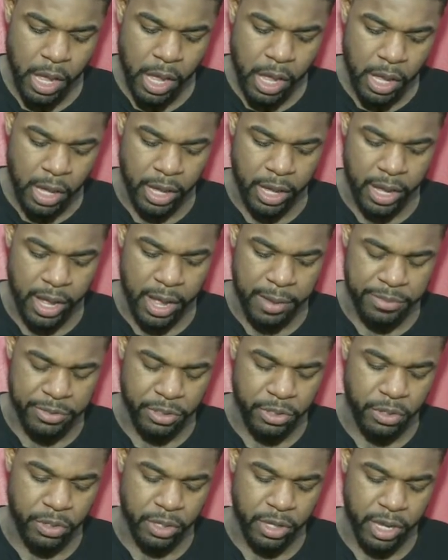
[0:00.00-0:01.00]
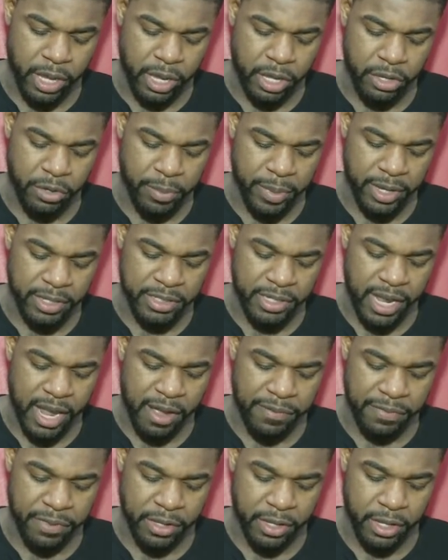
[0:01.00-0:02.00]
Absolutely. You basically
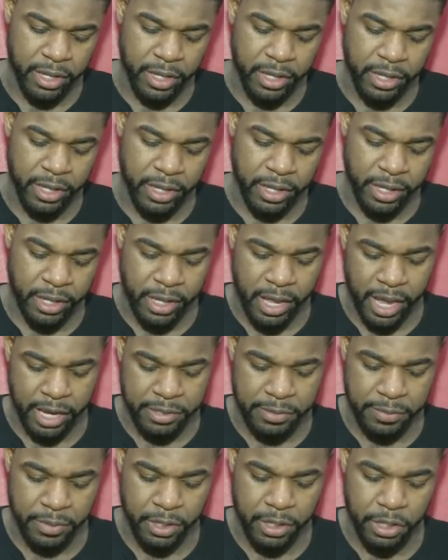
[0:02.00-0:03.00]
have to actually